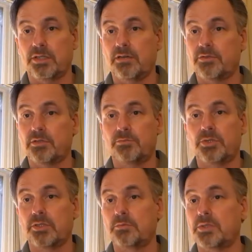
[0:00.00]
to cover,
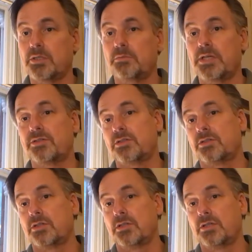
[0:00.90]
put them in the
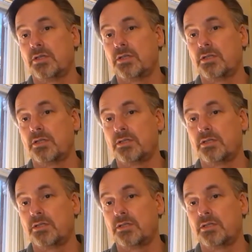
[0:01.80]
message and